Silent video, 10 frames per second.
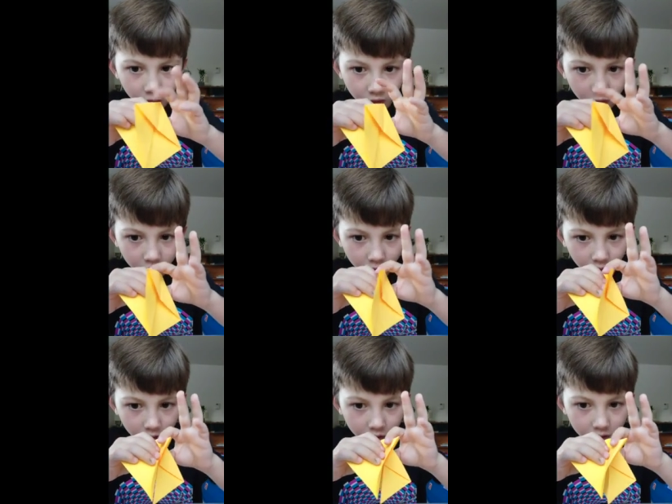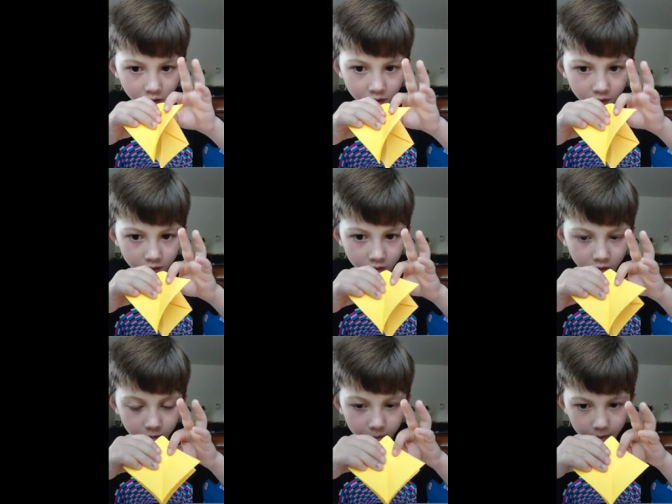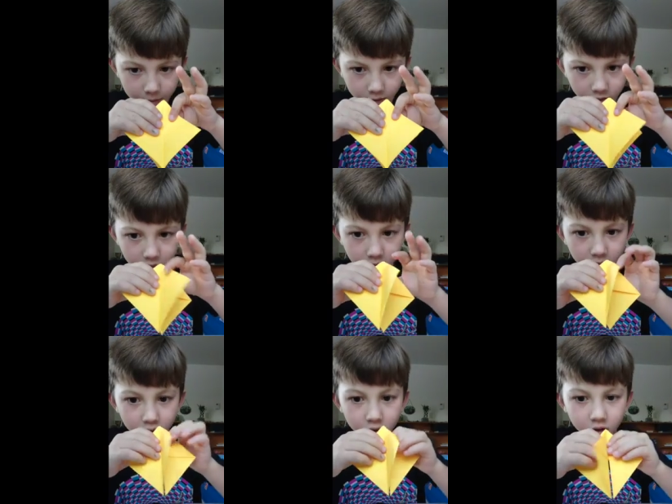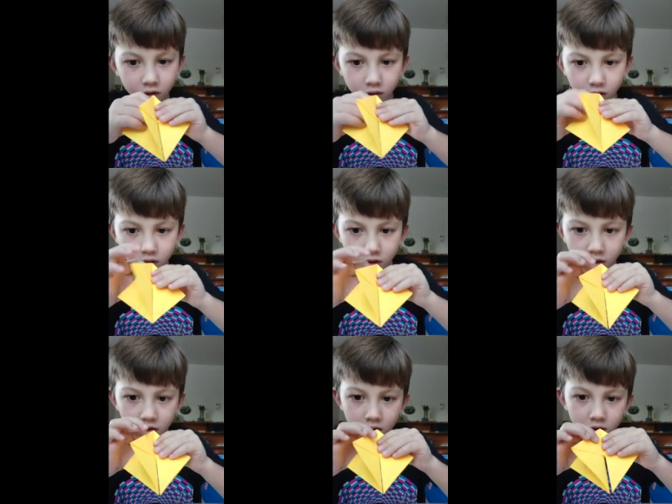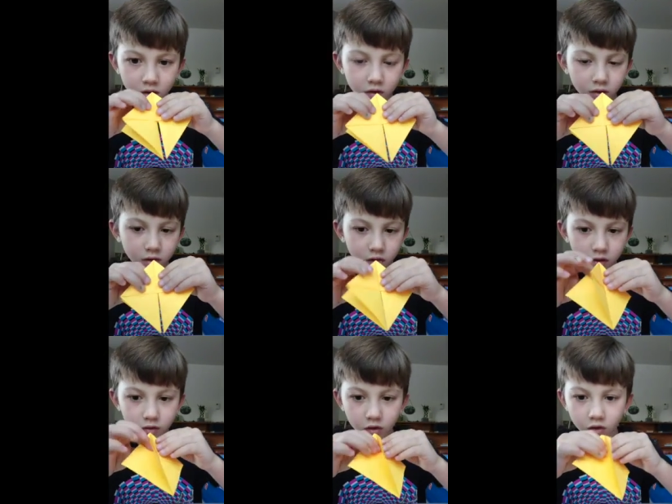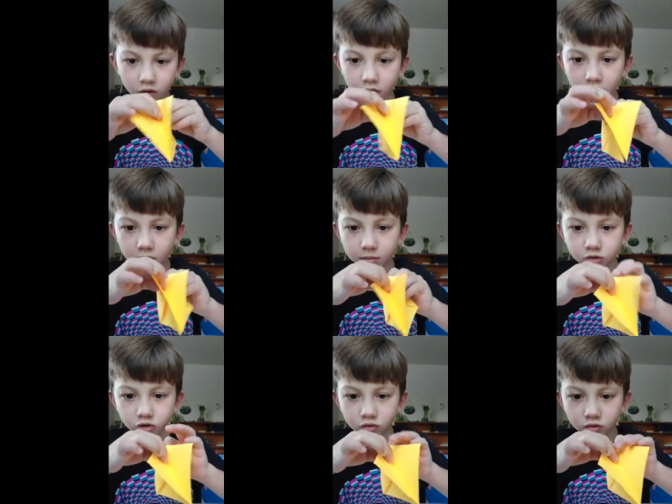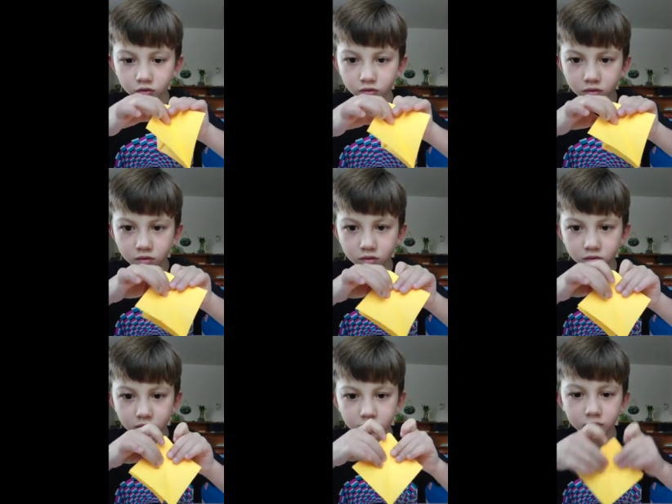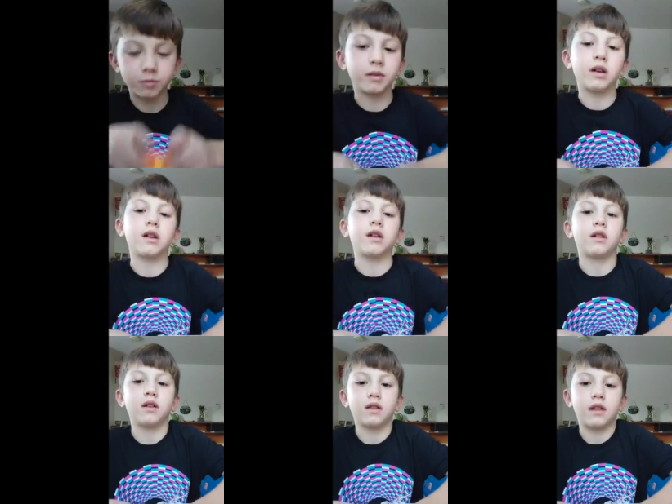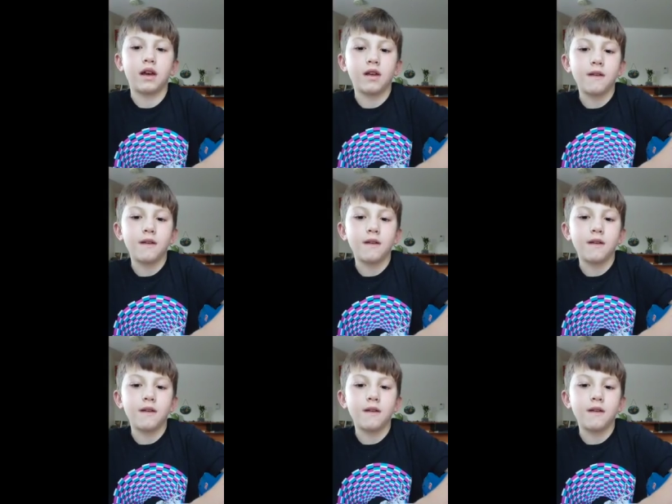turn paper, kind of turn it, I'm just going to open that.